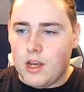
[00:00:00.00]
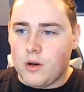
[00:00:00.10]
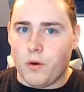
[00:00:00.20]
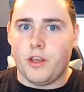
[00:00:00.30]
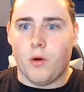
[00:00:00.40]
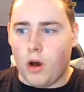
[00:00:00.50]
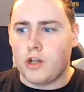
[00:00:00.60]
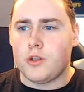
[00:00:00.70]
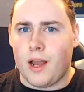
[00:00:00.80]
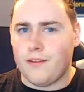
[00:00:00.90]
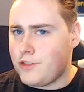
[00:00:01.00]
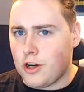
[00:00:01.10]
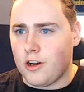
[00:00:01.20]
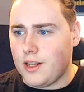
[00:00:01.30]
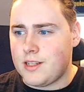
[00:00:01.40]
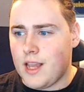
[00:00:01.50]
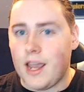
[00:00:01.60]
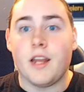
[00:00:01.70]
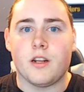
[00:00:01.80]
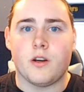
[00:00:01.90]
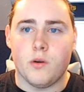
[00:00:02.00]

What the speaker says: where you also have Turles and